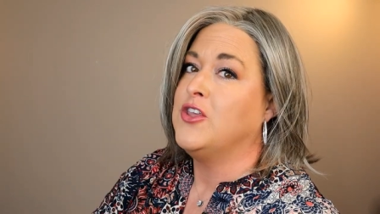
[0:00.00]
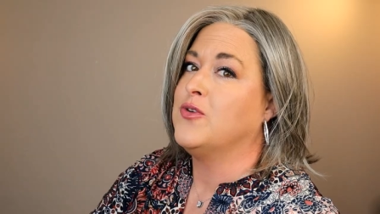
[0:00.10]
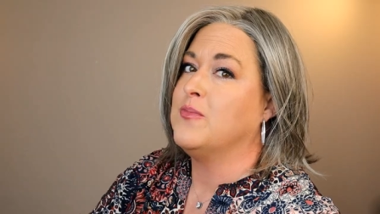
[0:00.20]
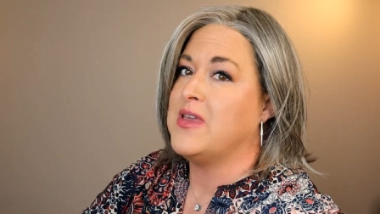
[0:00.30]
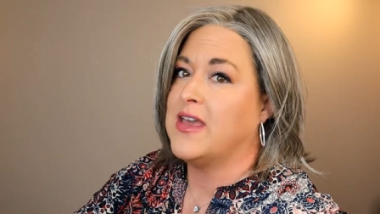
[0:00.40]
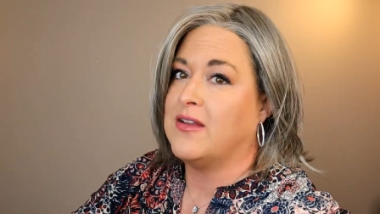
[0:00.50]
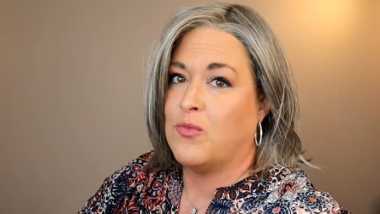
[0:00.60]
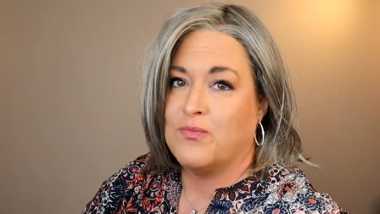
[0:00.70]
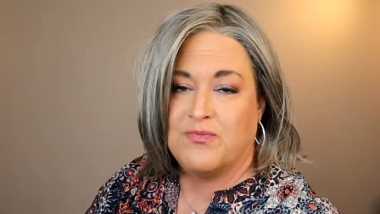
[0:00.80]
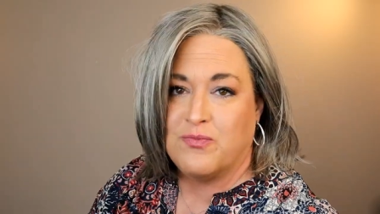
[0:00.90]
You can be
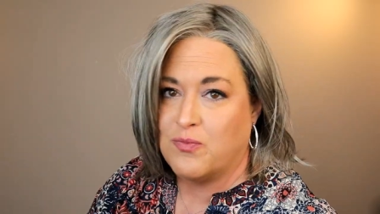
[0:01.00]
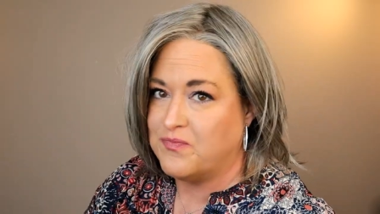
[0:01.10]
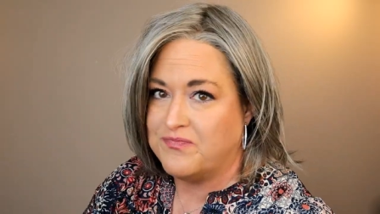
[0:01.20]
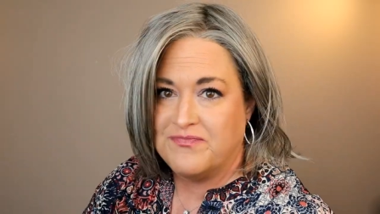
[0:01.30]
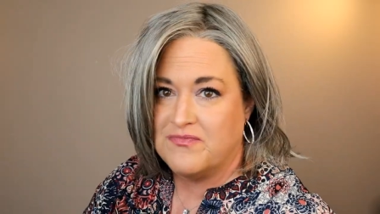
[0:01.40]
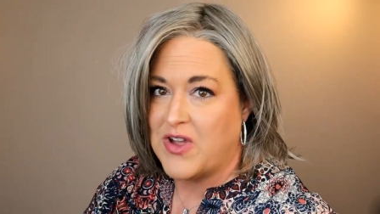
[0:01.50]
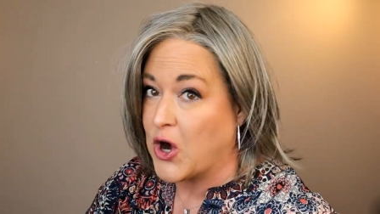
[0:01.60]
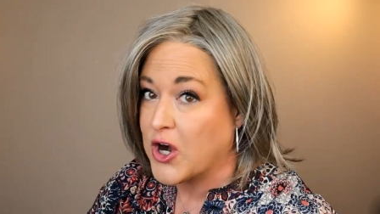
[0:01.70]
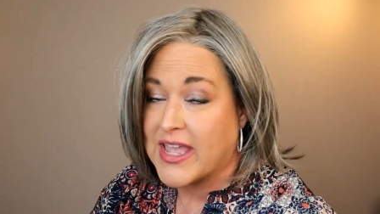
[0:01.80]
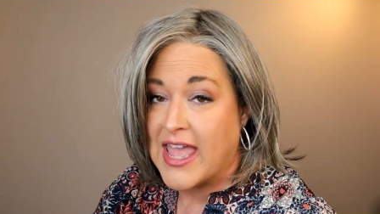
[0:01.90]
in
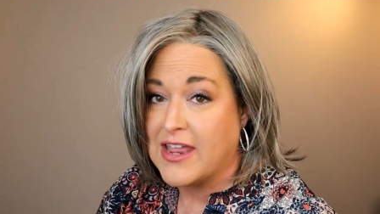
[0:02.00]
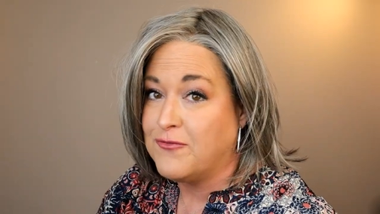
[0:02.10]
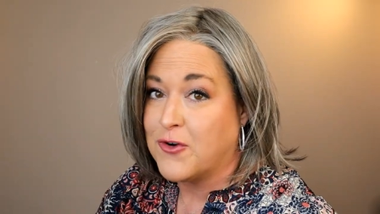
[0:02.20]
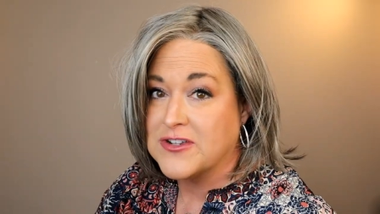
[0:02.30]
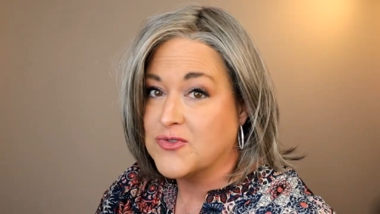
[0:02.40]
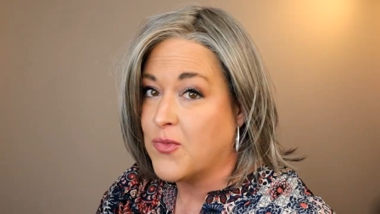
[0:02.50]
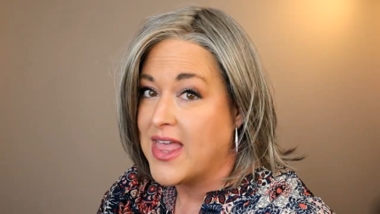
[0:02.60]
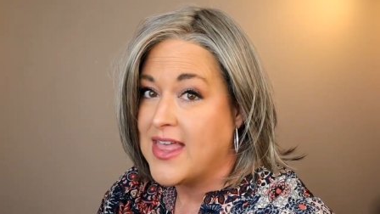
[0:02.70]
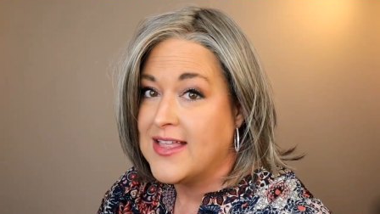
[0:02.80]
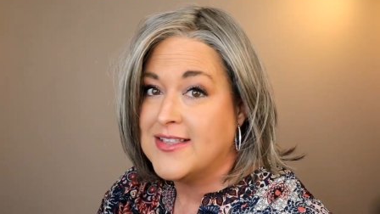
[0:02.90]
hurricane force
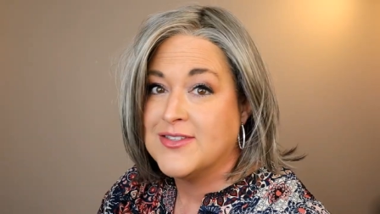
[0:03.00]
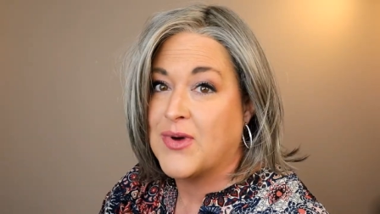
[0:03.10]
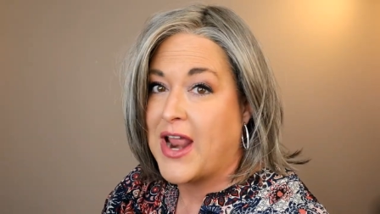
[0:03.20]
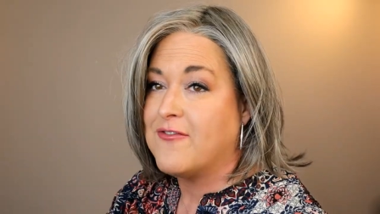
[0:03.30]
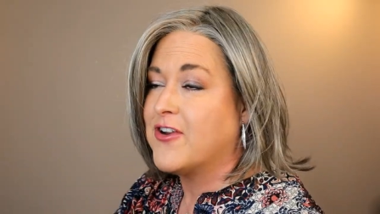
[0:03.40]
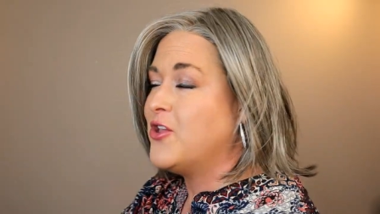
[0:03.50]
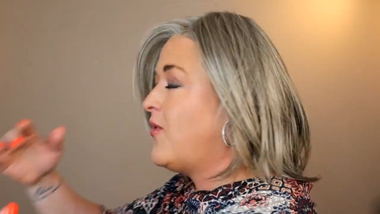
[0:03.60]
winds, whatever